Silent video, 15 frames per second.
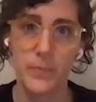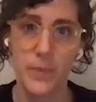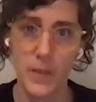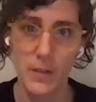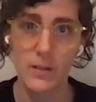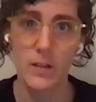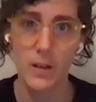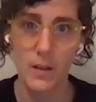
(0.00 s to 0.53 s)

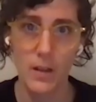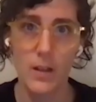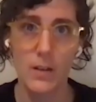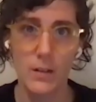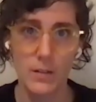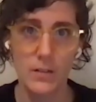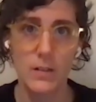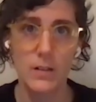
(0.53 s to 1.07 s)

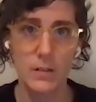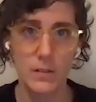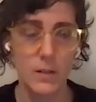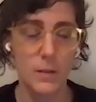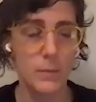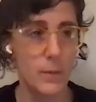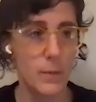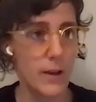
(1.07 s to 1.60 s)
and
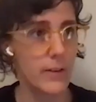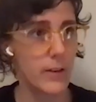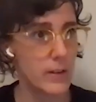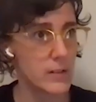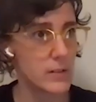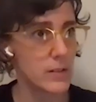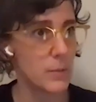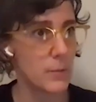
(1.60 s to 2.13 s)
I
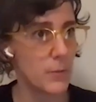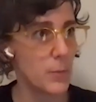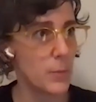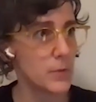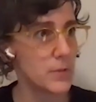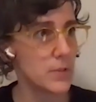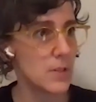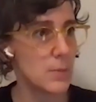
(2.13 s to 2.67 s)
got some of the
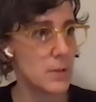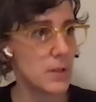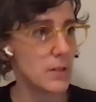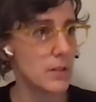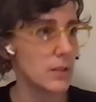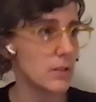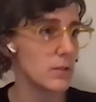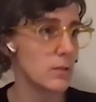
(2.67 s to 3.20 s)
most deep
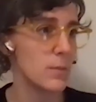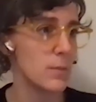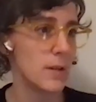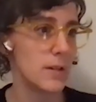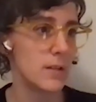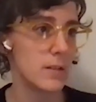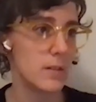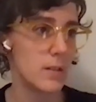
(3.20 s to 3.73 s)
healing through
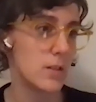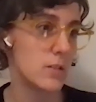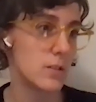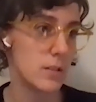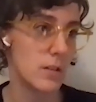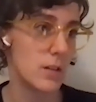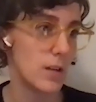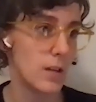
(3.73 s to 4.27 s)

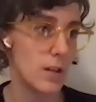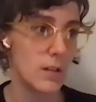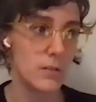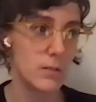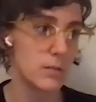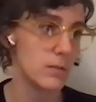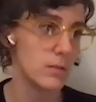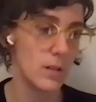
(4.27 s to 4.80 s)
meditation that I got
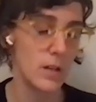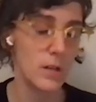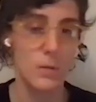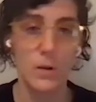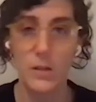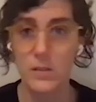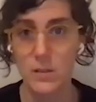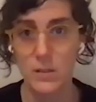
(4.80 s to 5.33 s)
through
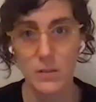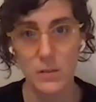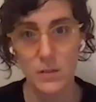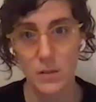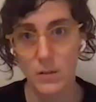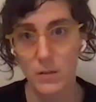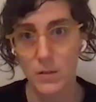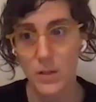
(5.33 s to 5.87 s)
ayahuasca.
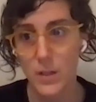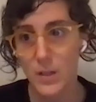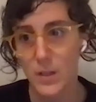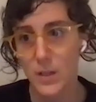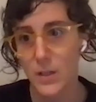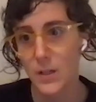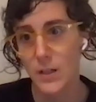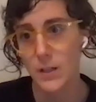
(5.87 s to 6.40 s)
So
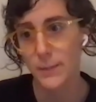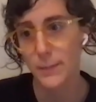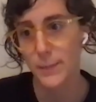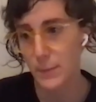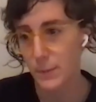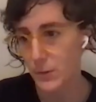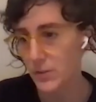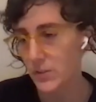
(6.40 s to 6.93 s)

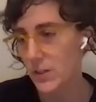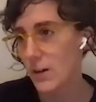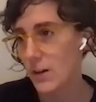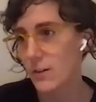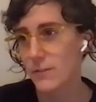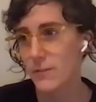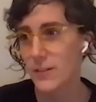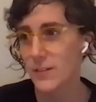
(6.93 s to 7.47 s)
people are scared
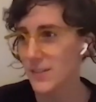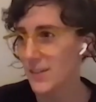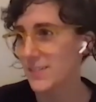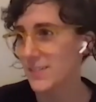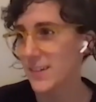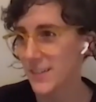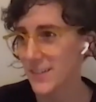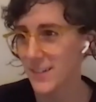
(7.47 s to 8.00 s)
of things like
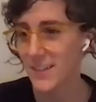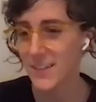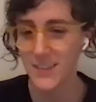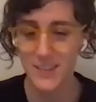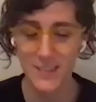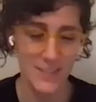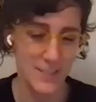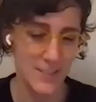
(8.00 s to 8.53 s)

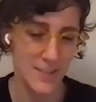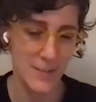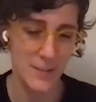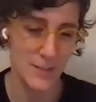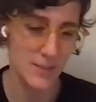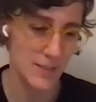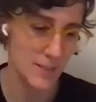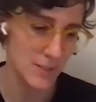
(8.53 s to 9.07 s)
psychedelics. Just know
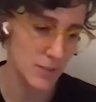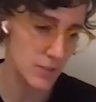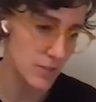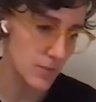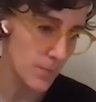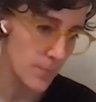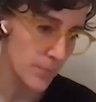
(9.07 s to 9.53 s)
that there's